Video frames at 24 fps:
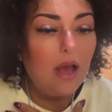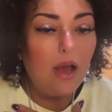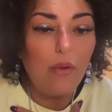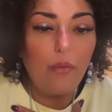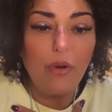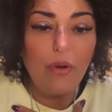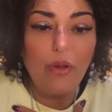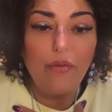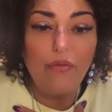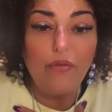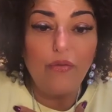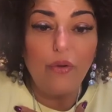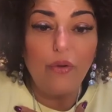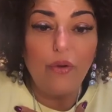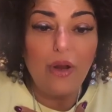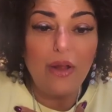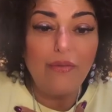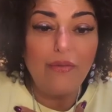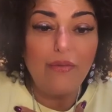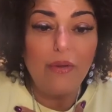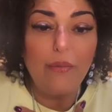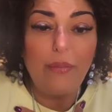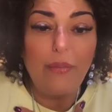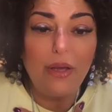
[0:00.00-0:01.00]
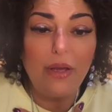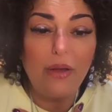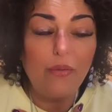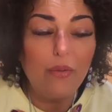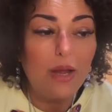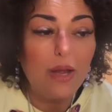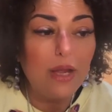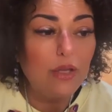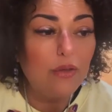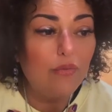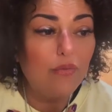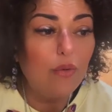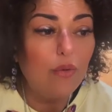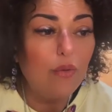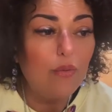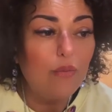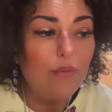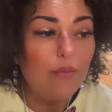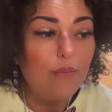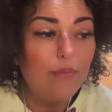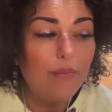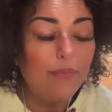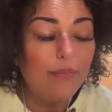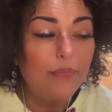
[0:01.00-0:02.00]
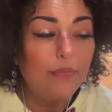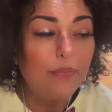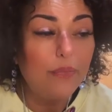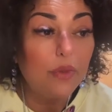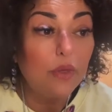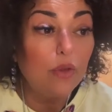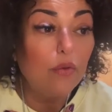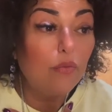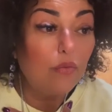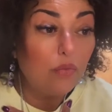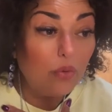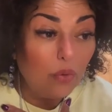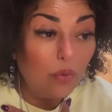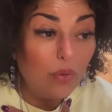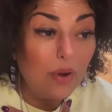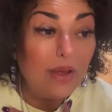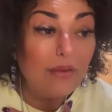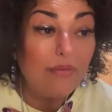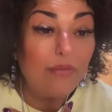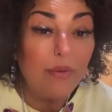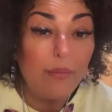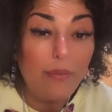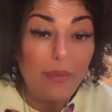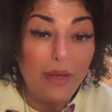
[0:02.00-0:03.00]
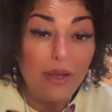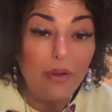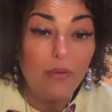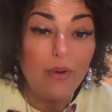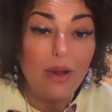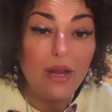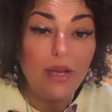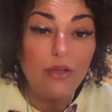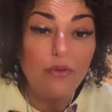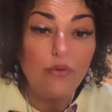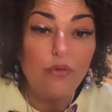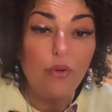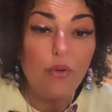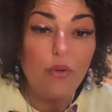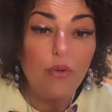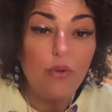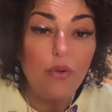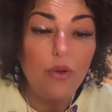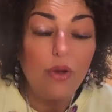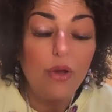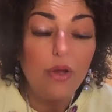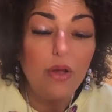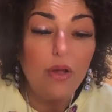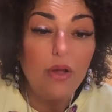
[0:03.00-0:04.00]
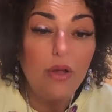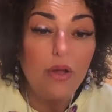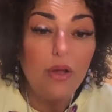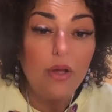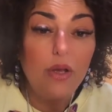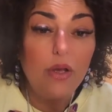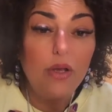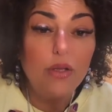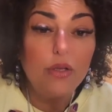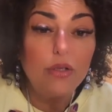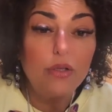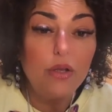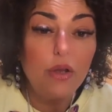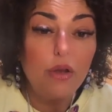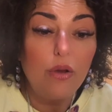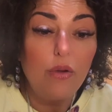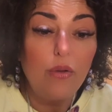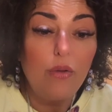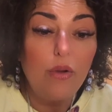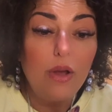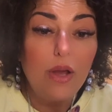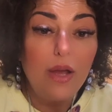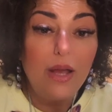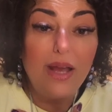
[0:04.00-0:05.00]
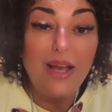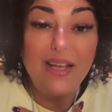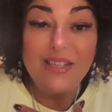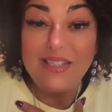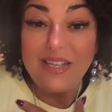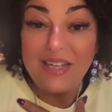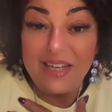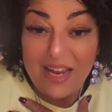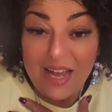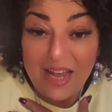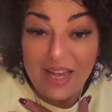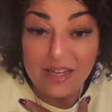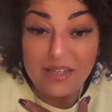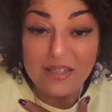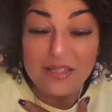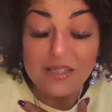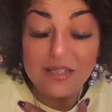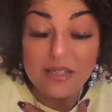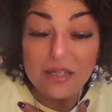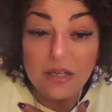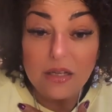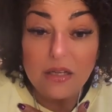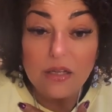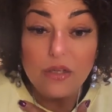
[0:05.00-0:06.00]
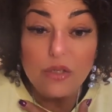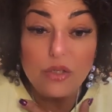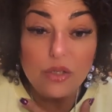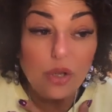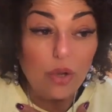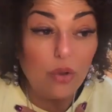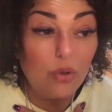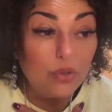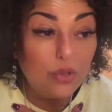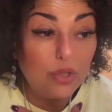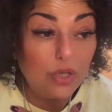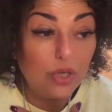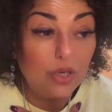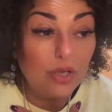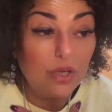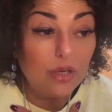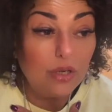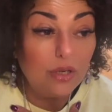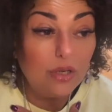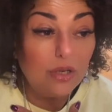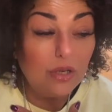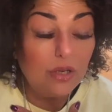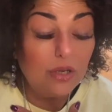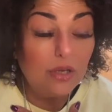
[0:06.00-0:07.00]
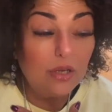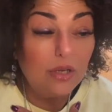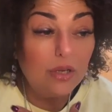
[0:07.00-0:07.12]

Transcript: I will forever be grateful. Forever be grateful. So as an ex-soldier,